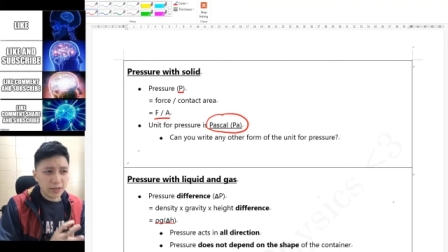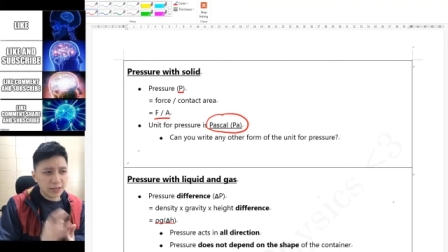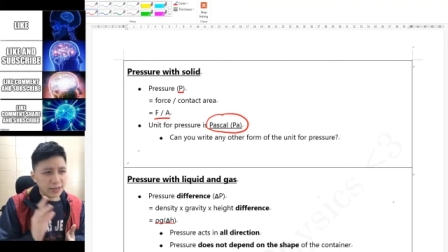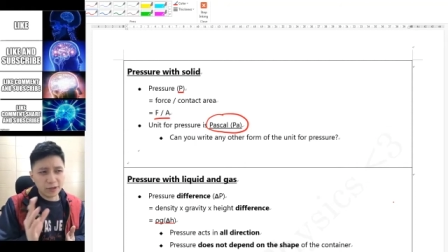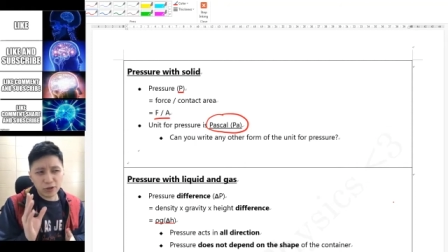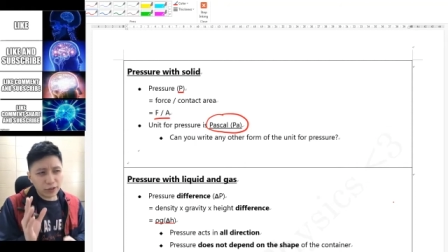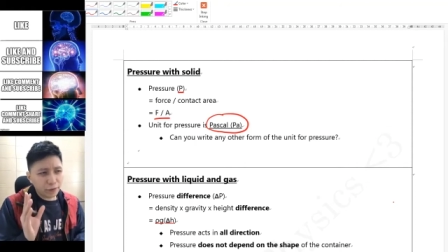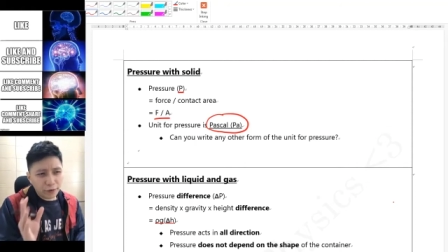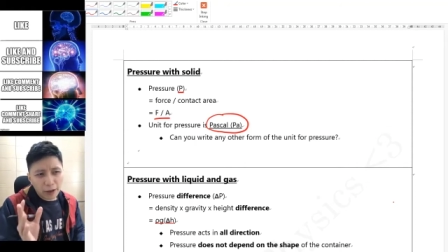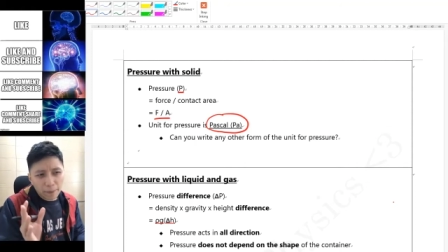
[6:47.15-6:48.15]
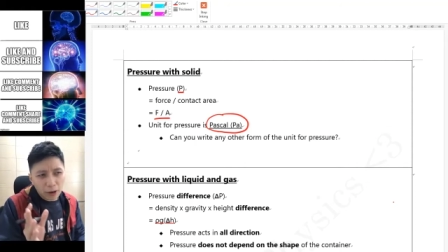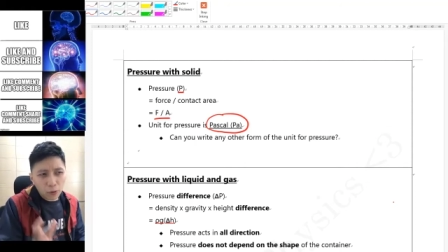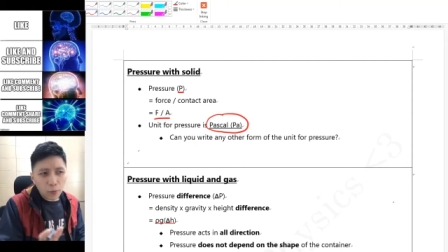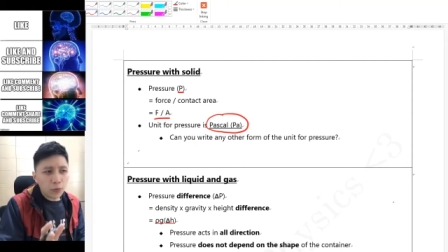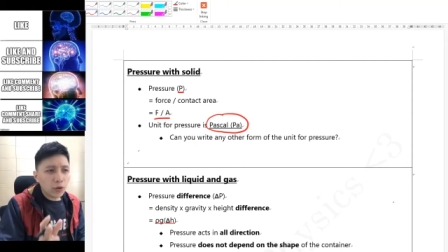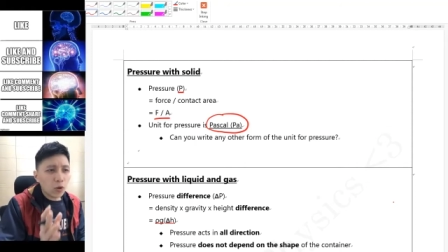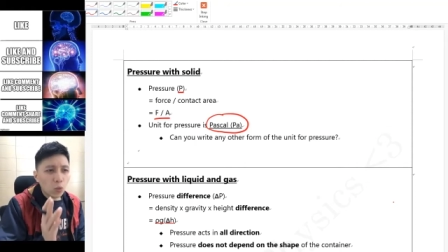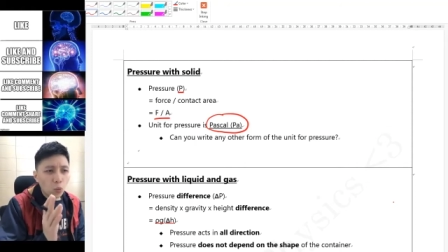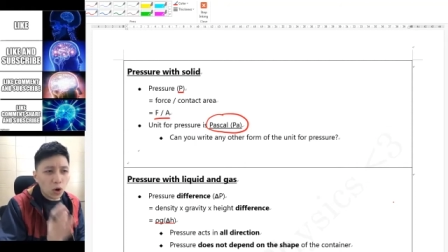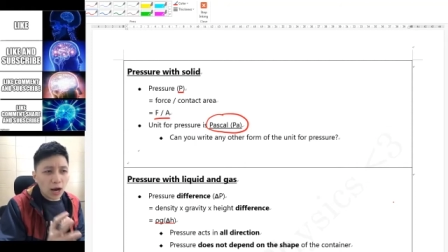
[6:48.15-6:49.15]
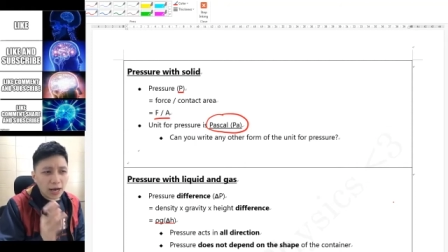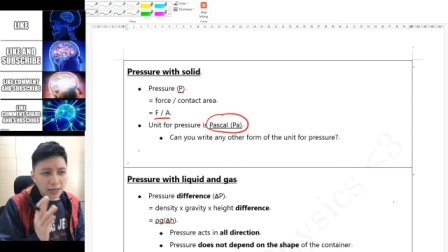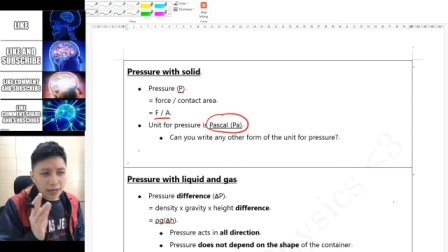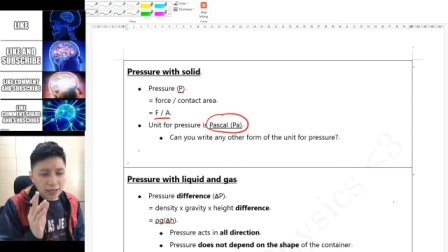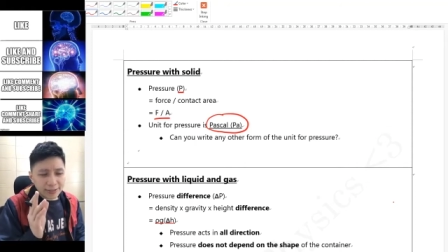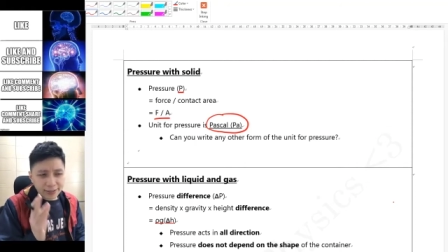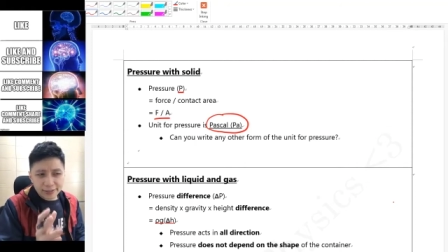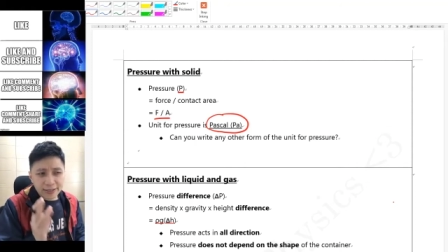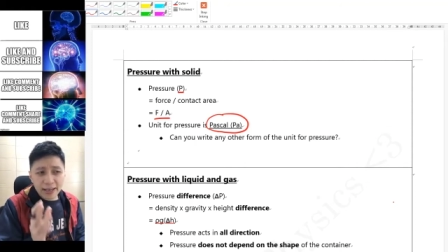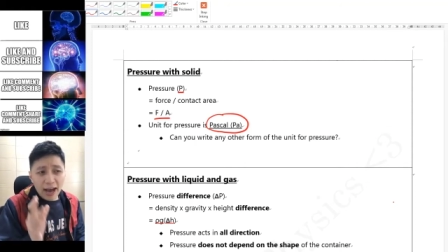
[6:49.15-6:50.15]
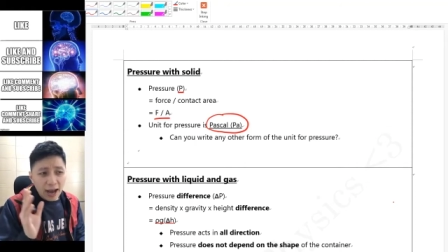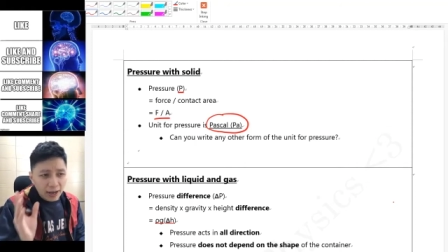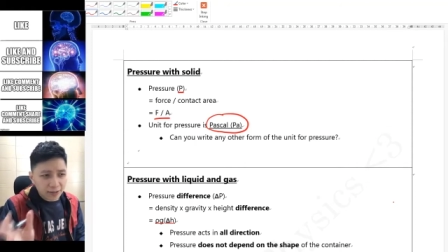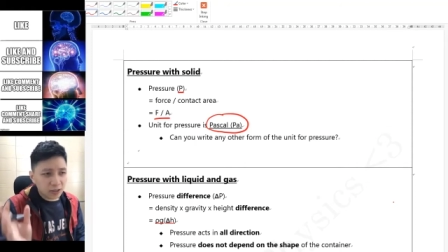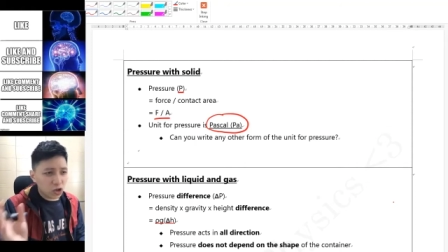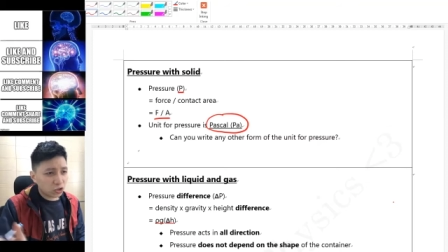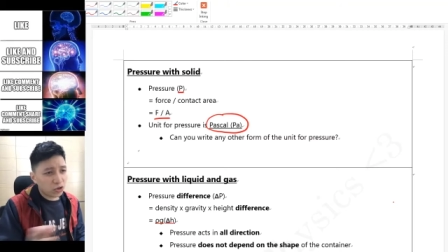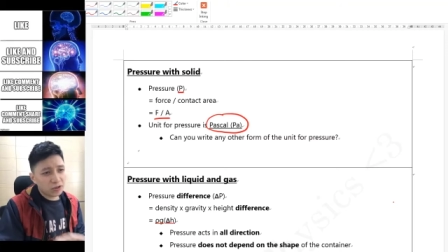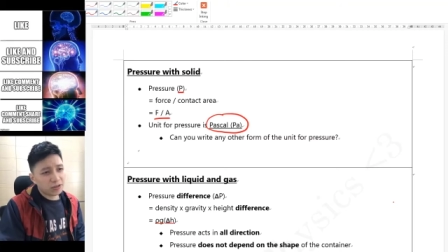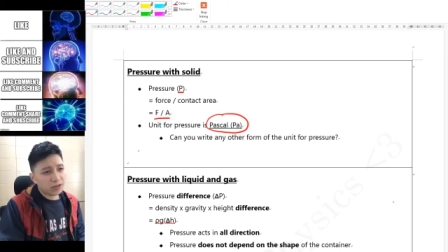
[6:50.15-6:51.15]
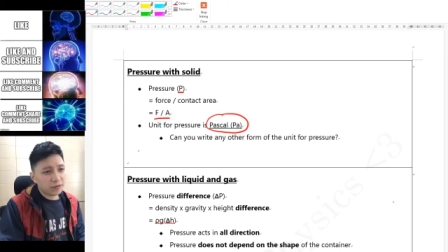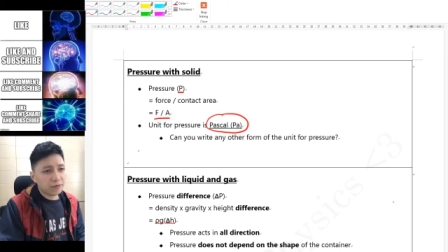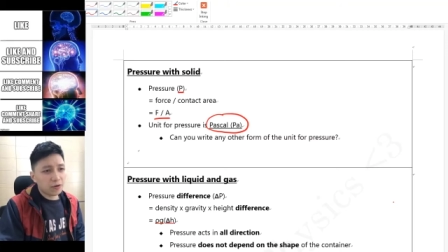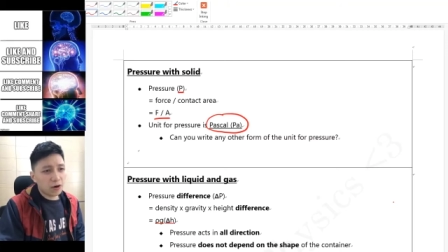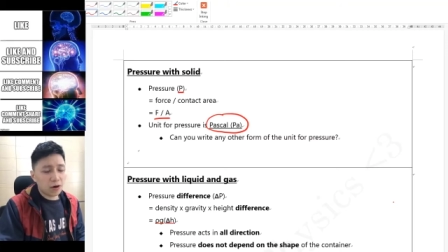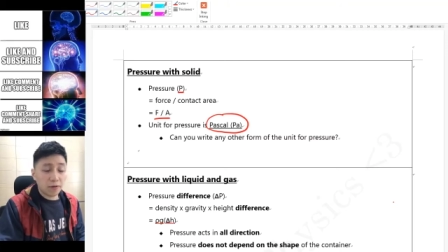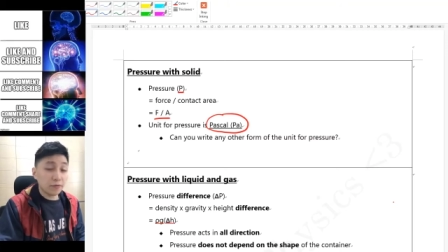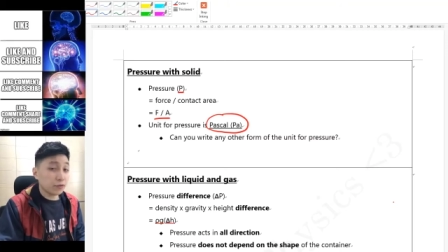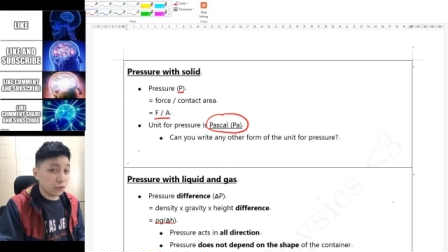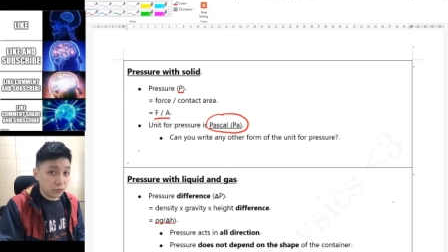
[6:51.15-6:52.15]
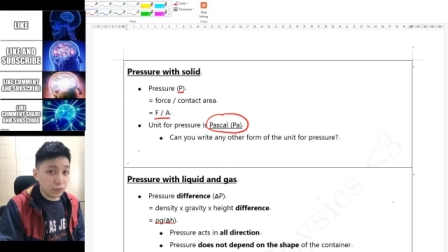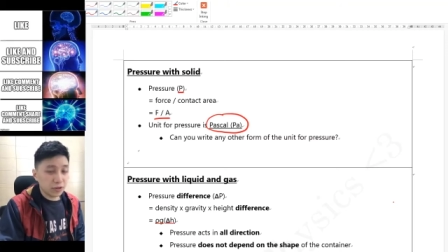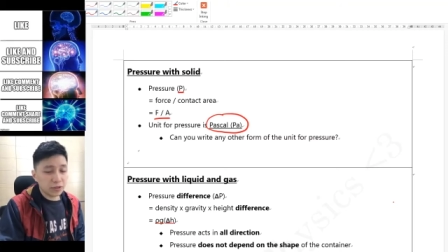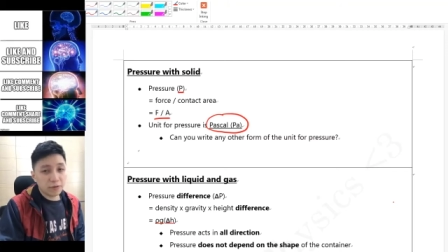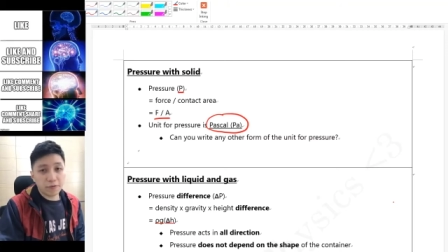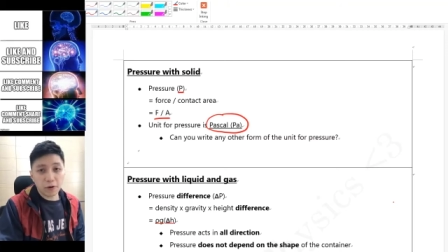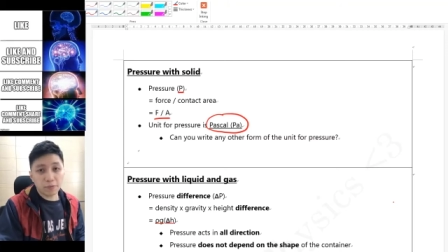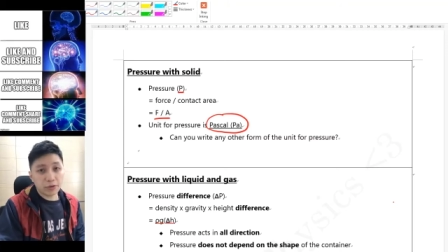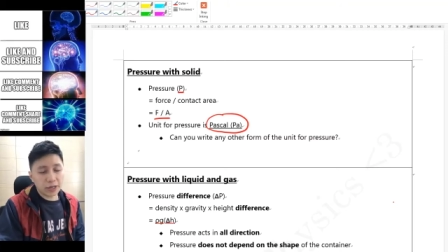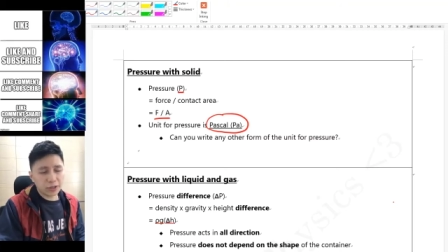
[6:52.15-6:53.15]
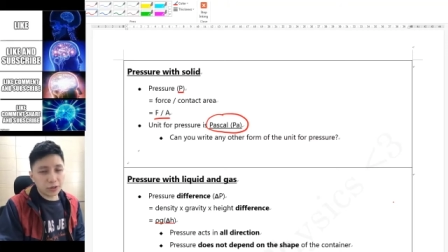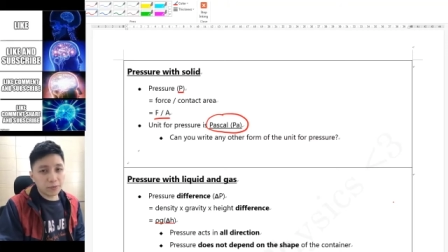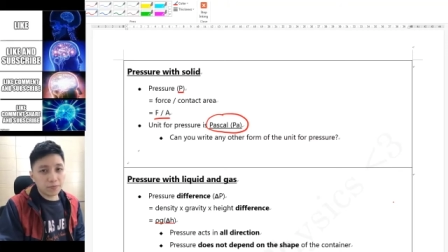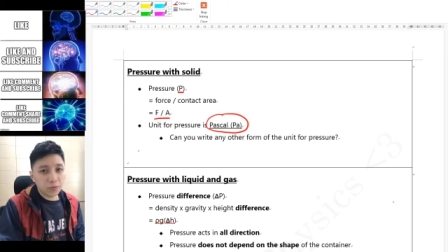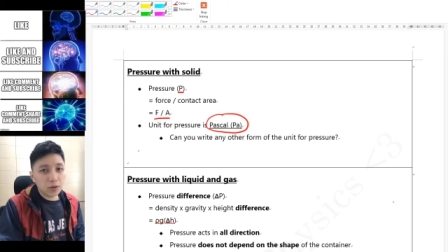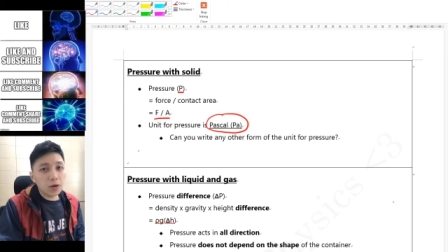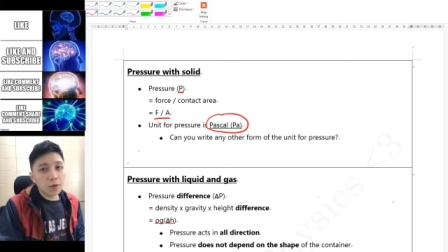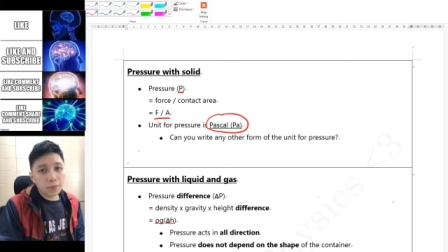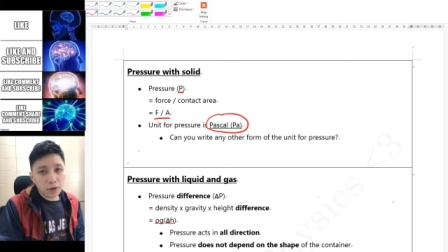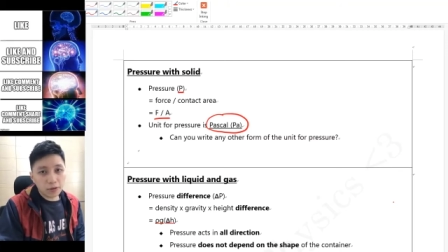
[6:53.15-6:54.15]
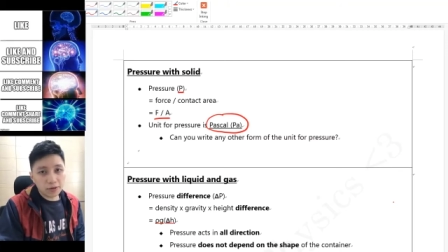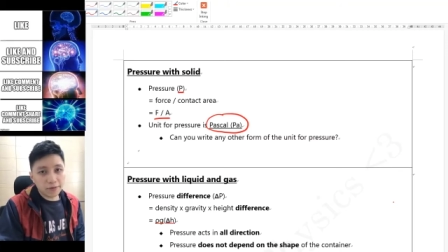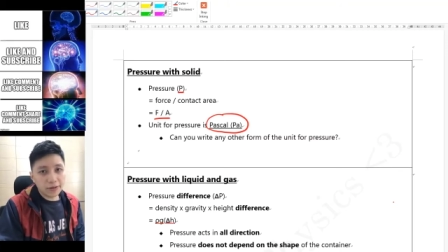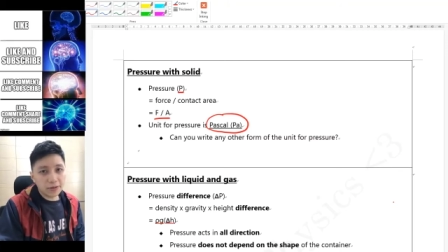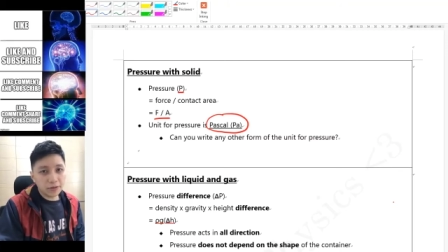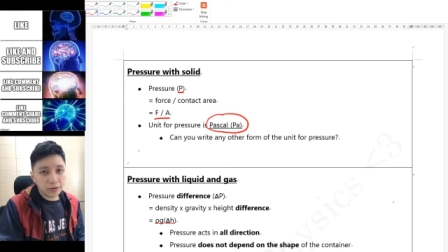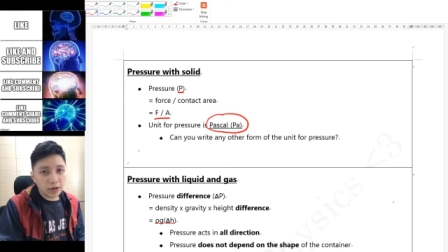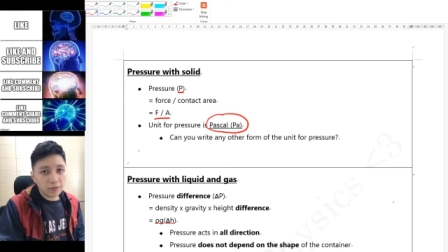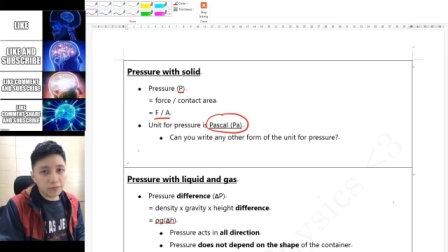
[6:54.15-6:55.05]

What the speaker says: can you try to think about what is the other alternative of the unit for pressure? Pause the video now.